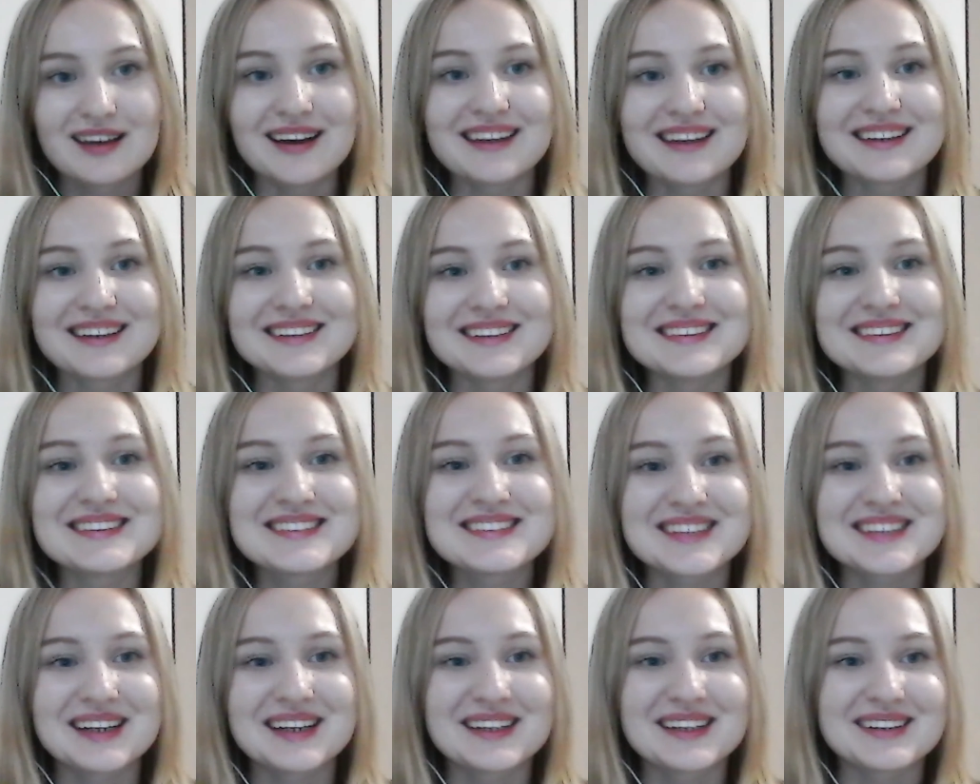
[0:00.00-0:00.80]
I can
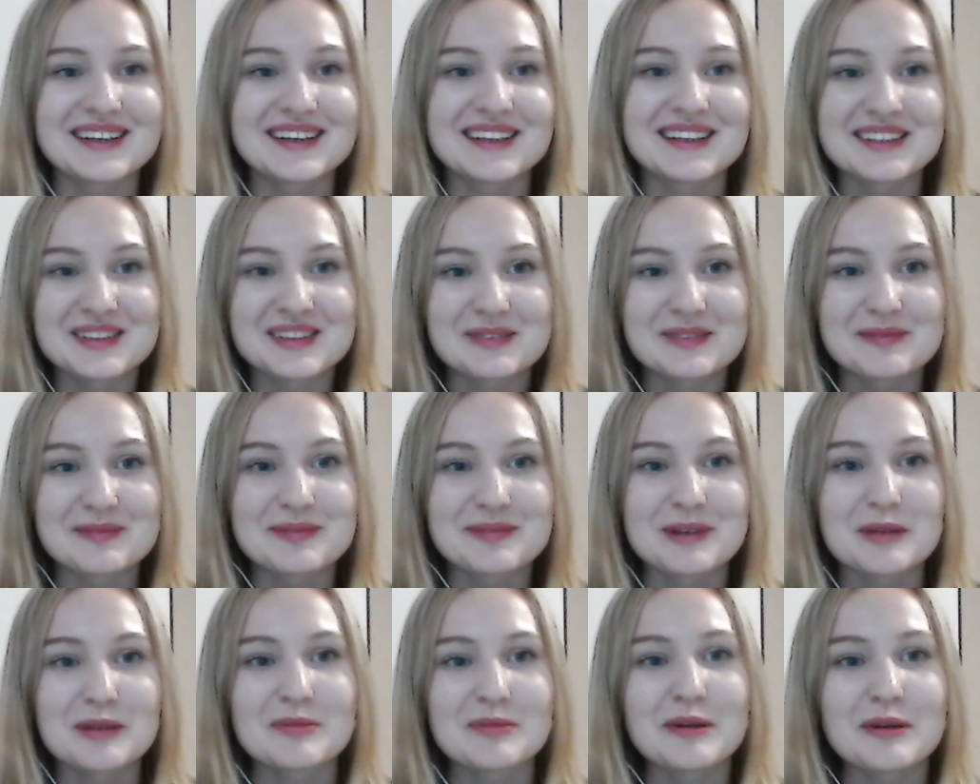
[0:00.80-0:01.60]
say that
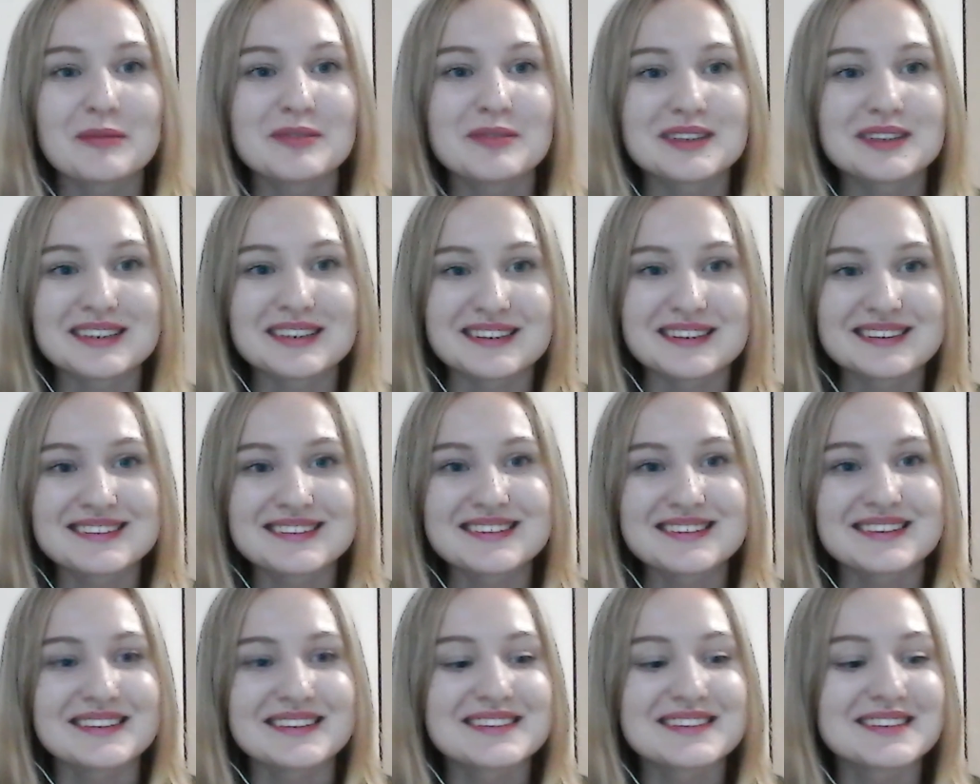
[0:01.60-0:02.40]
probably
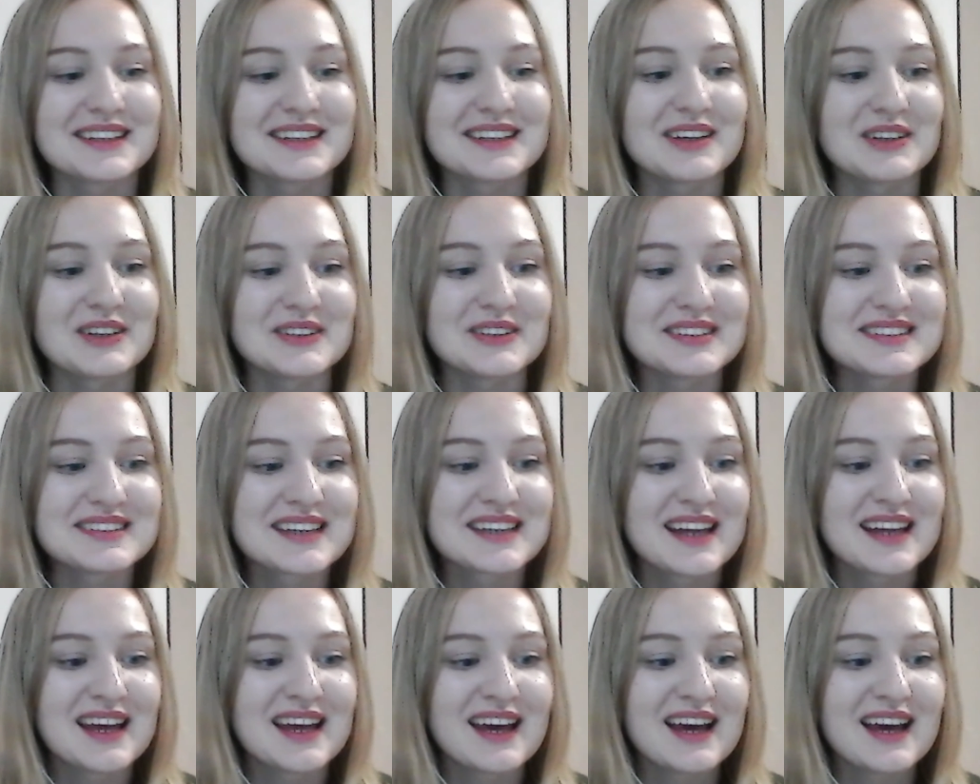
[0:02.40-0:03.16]
it's a lot.